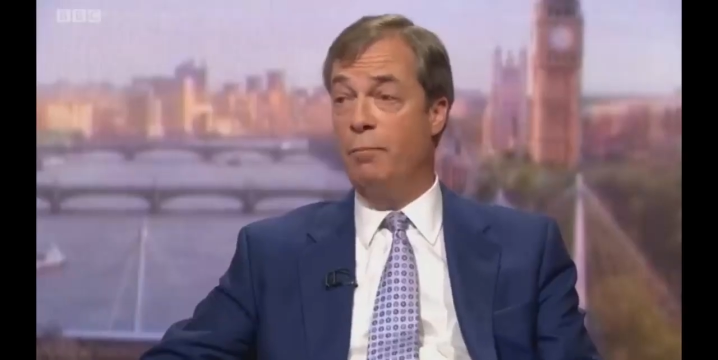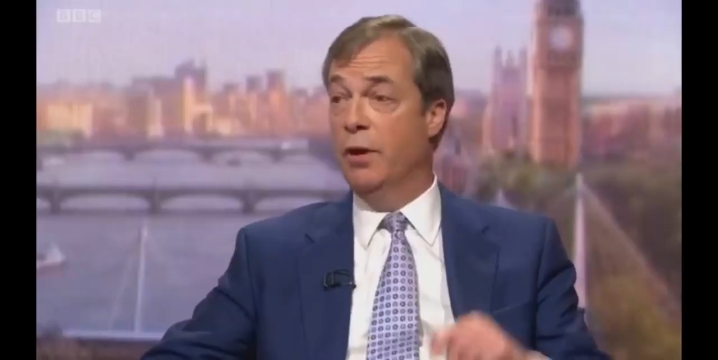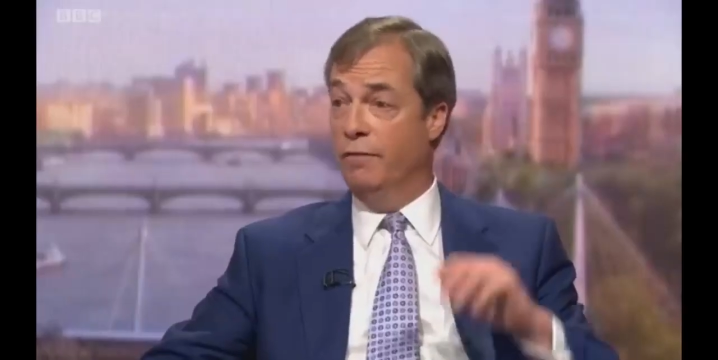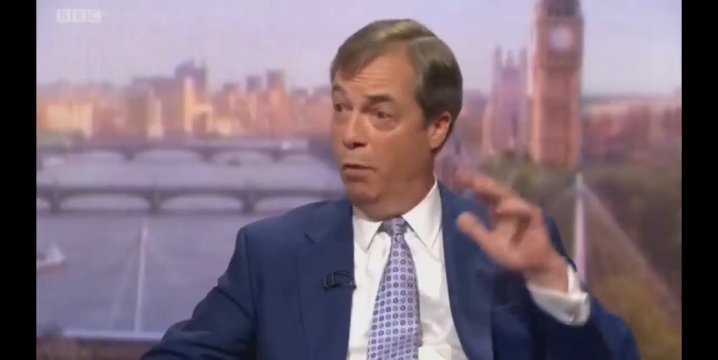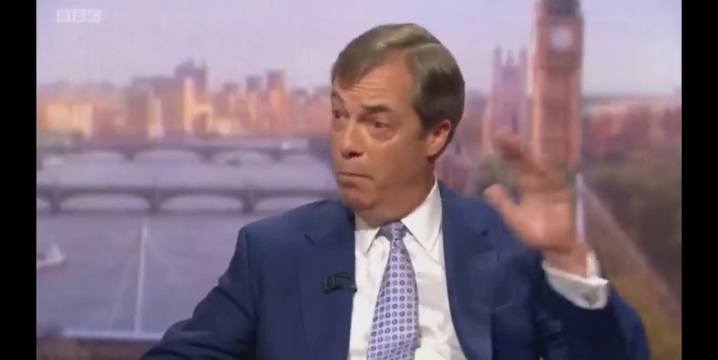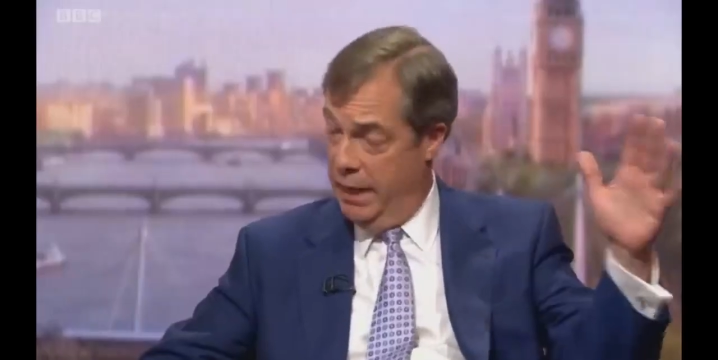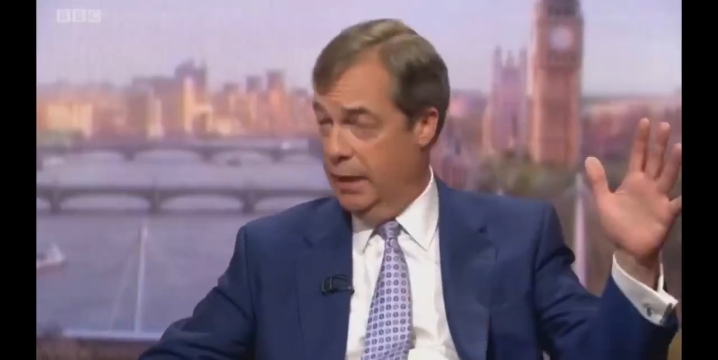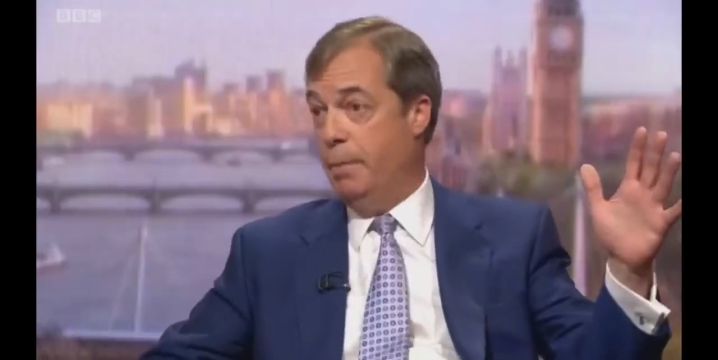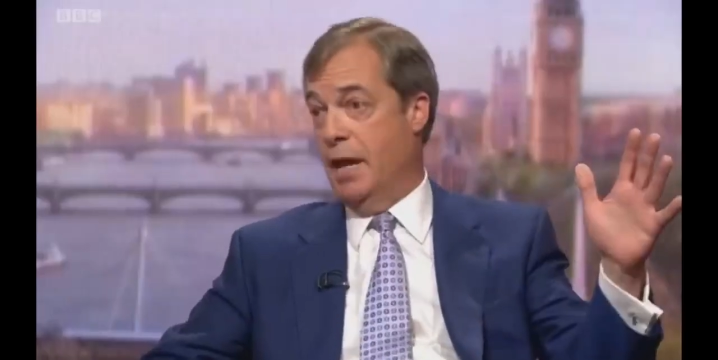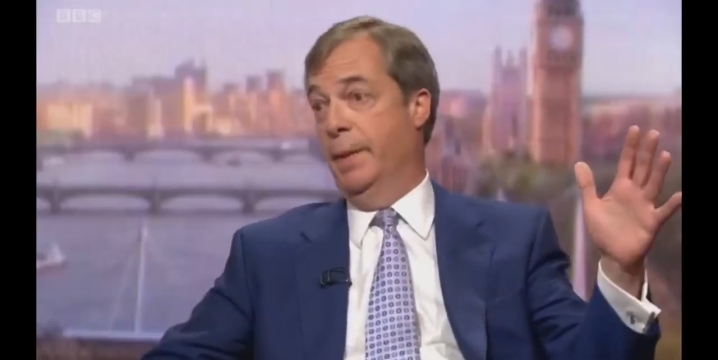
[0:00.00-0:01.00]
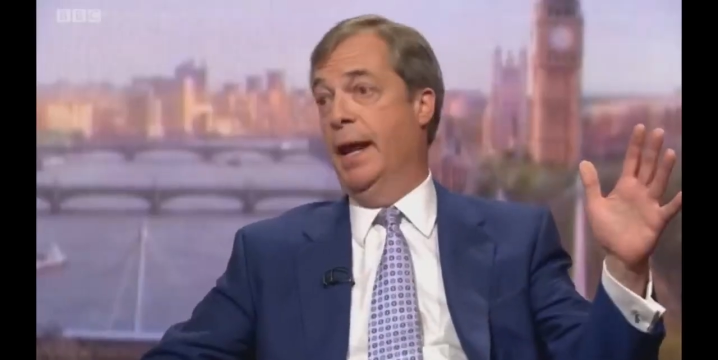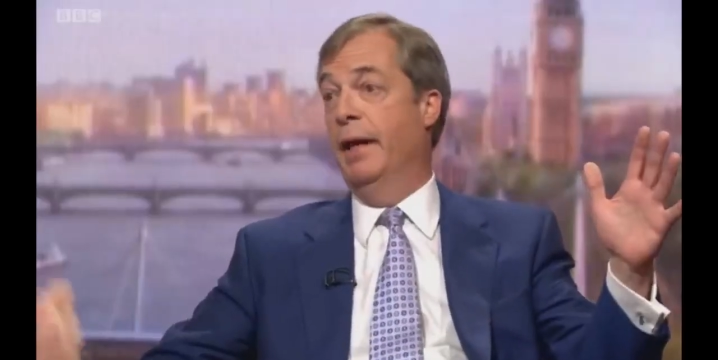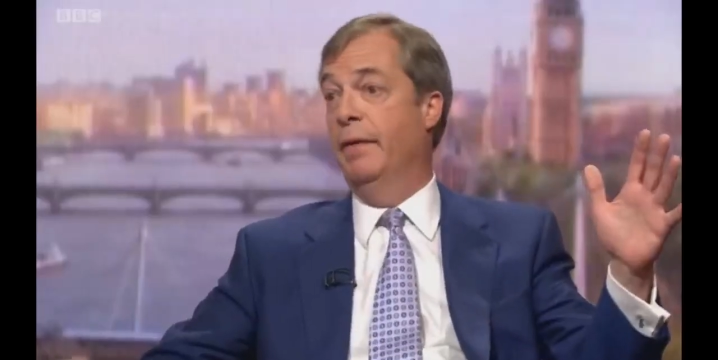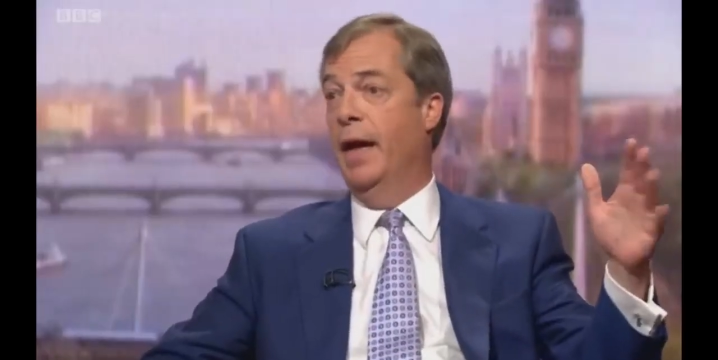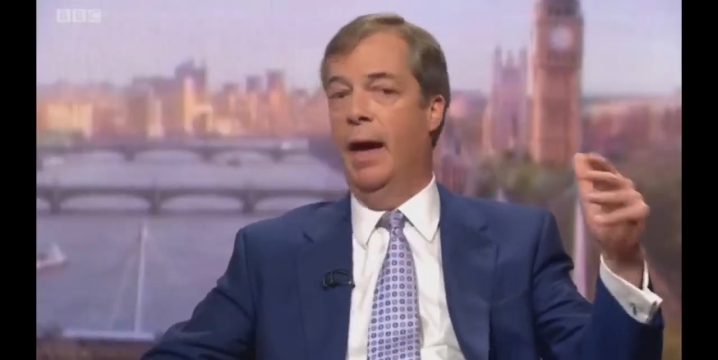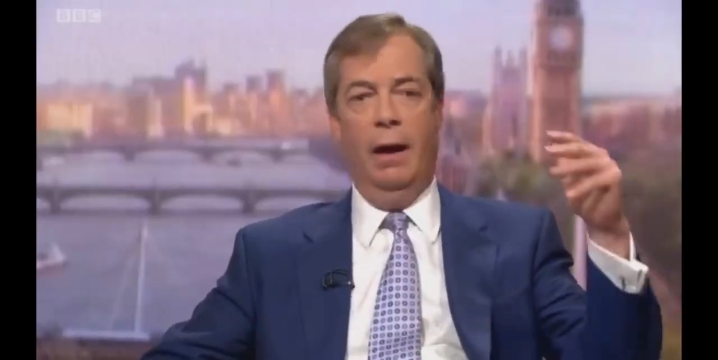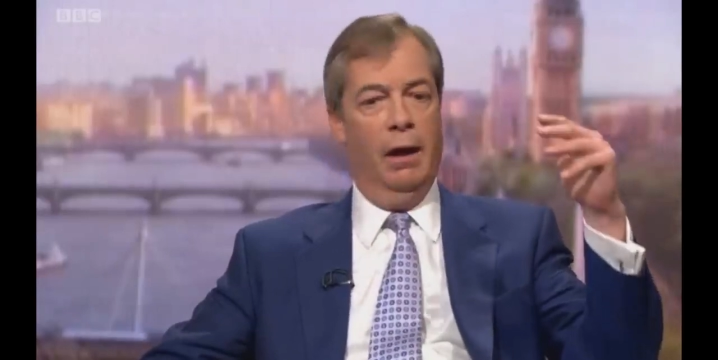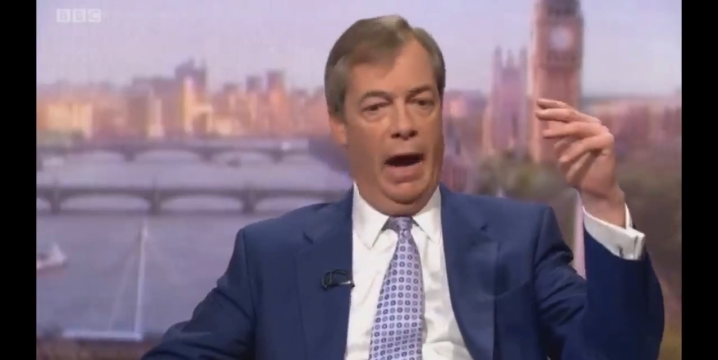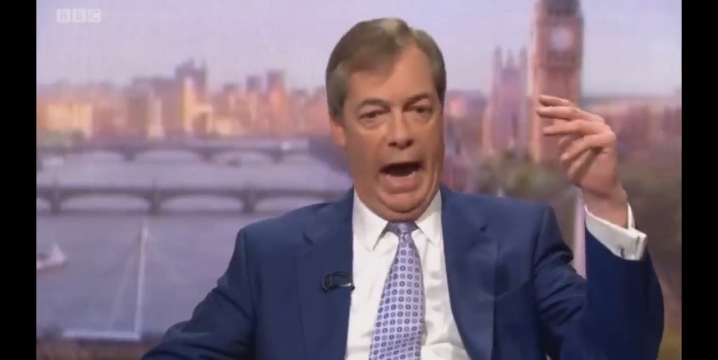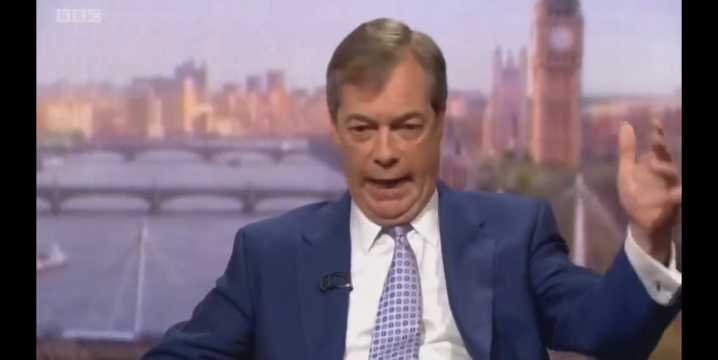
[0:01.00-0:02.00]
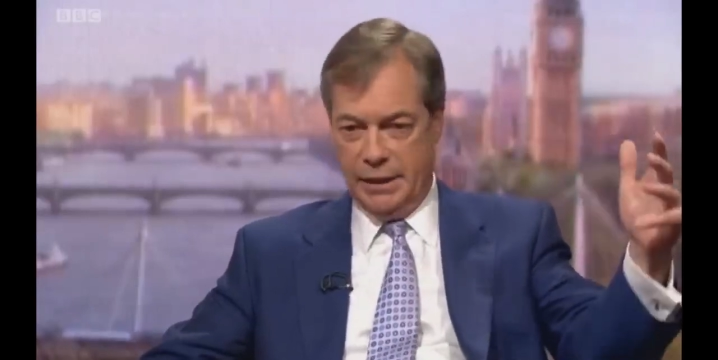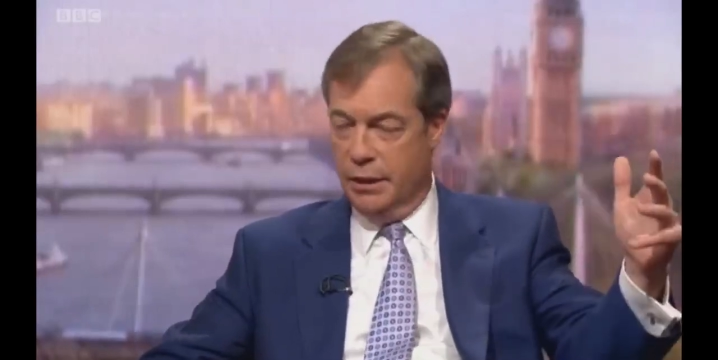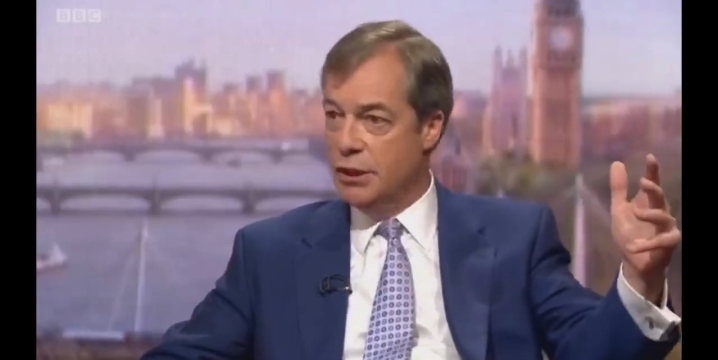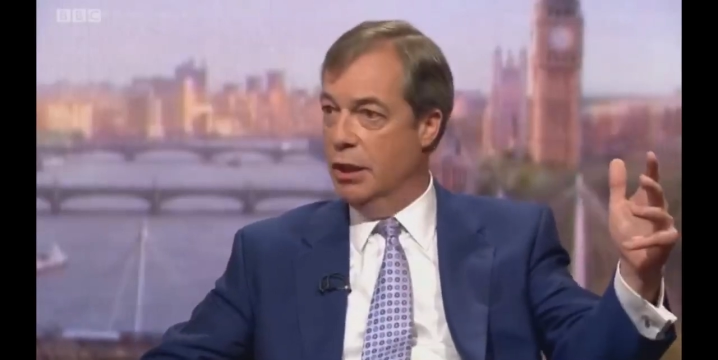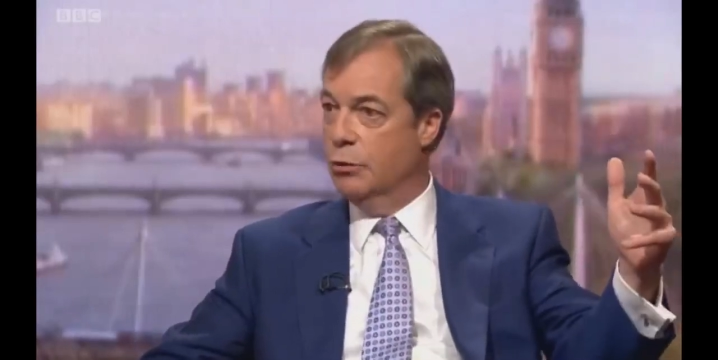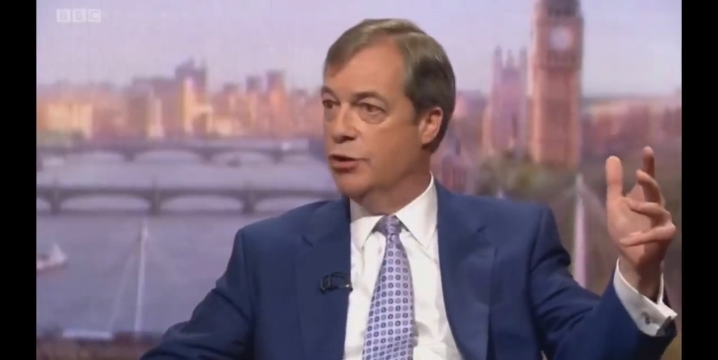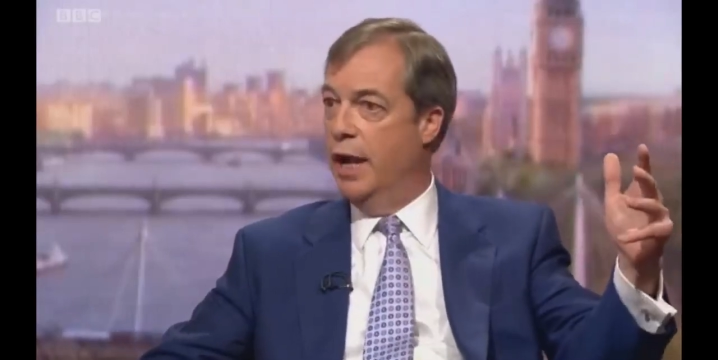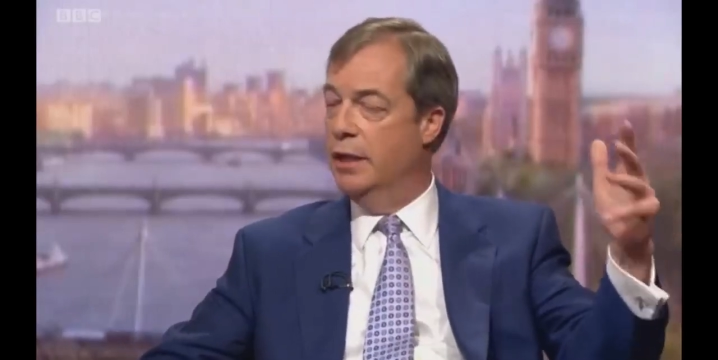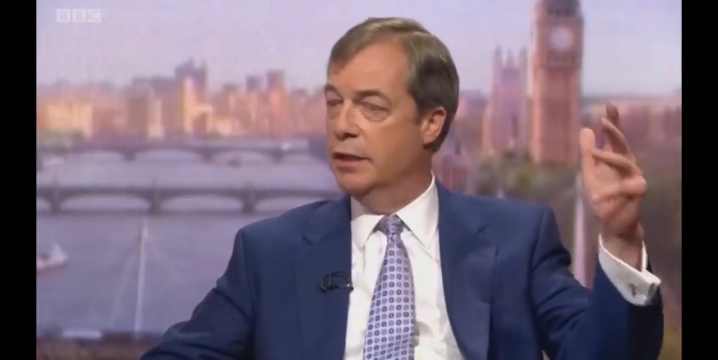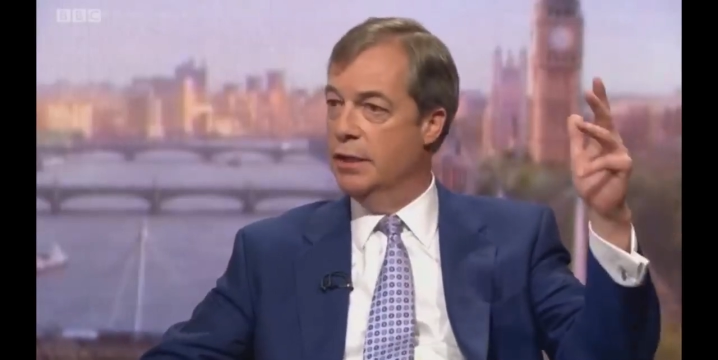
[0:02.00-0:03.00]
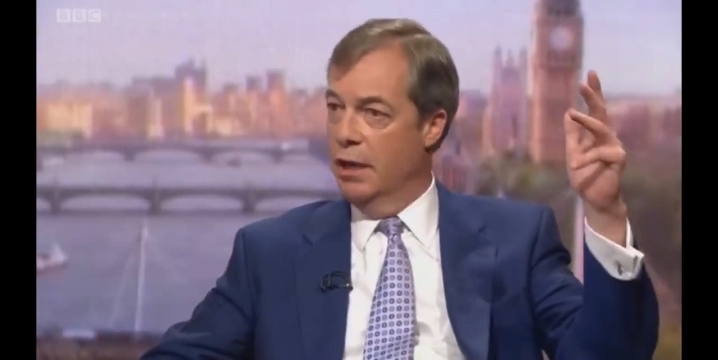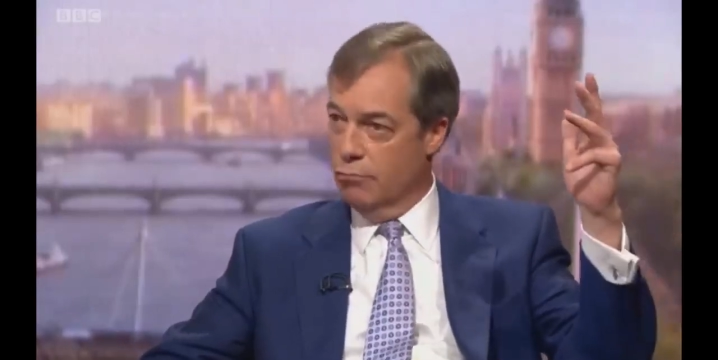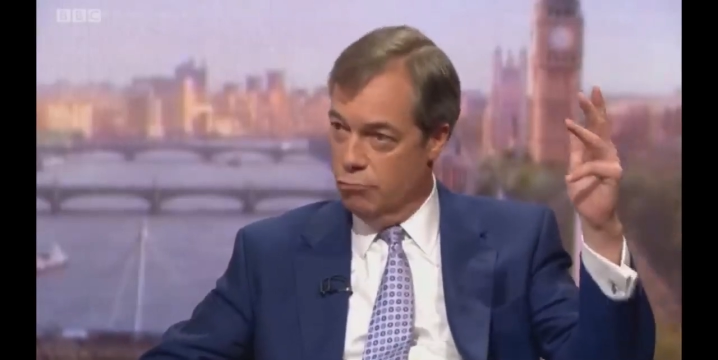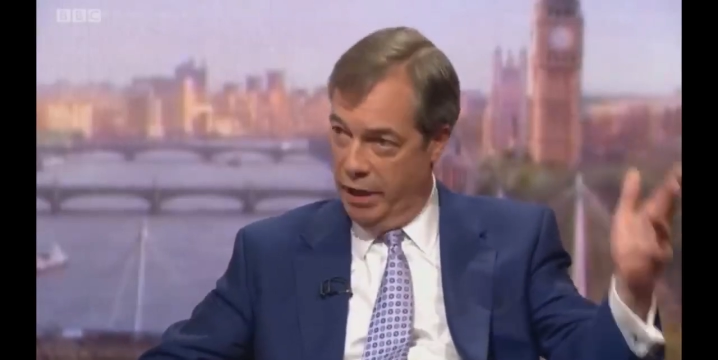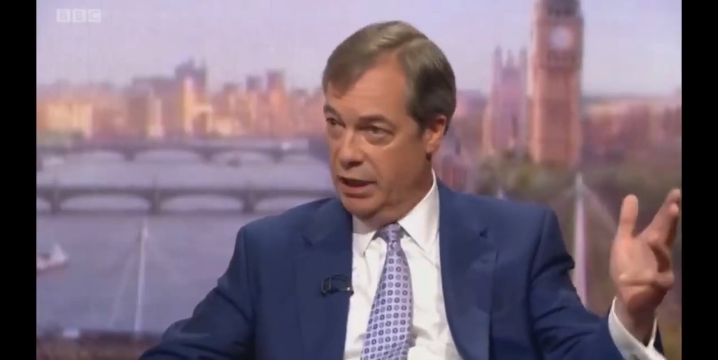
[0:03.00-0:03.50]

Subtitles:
5.4 million people out there acting as sole traders,